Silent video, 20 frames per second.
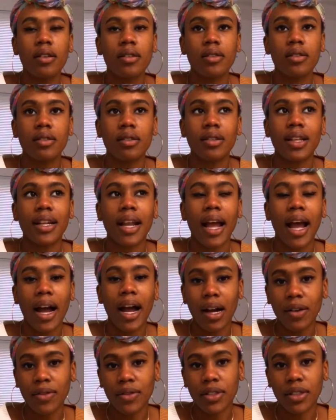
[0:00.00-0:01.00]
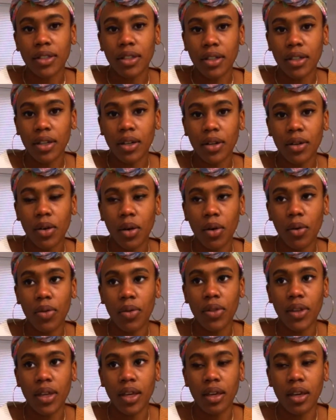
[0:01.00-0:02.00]
So then after
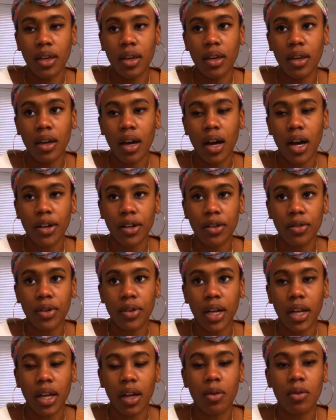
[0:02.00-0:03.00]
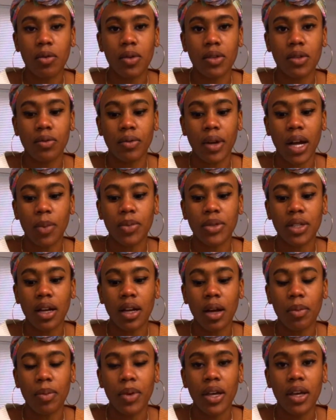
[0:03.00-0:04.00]
the hunter ring was wrapped
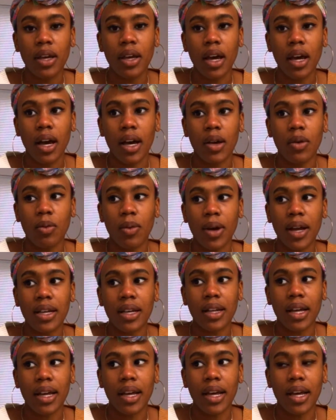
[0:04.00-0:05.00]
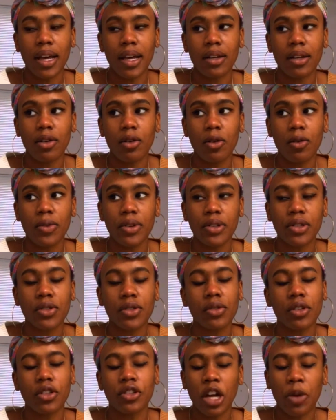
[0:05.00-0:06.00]
up, I went and I head over to
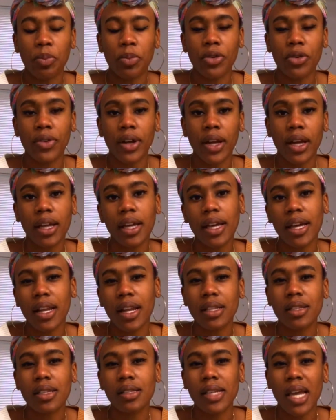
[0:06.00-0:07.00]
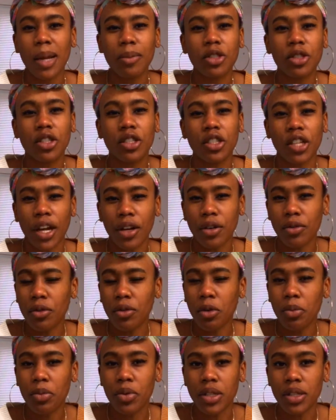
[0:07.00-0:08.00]
the jumper ring, and it's the same
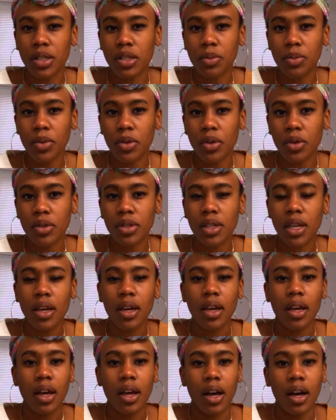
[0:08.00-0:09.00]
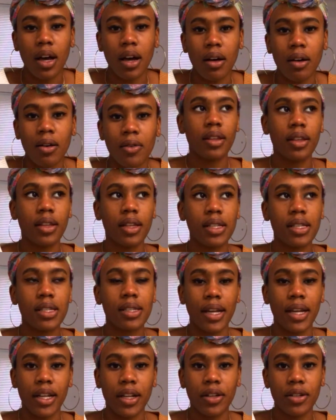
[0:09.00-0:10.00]
general principles of
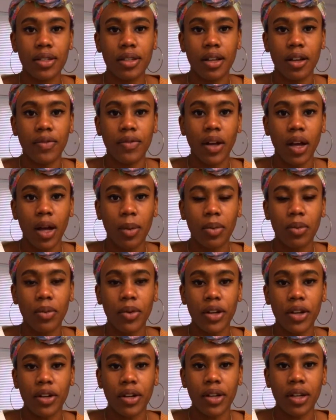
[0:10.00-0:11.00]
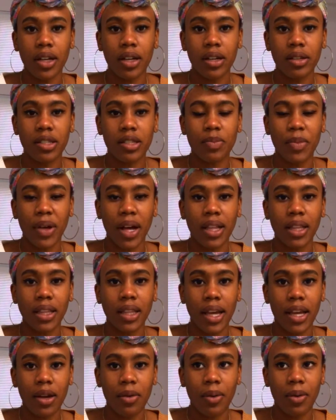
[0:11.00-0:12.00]
setting yourself up where you're in a good spot
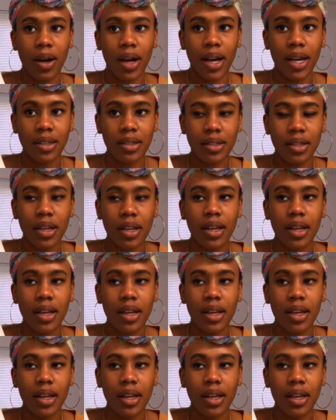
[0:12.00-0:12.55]
light-wise,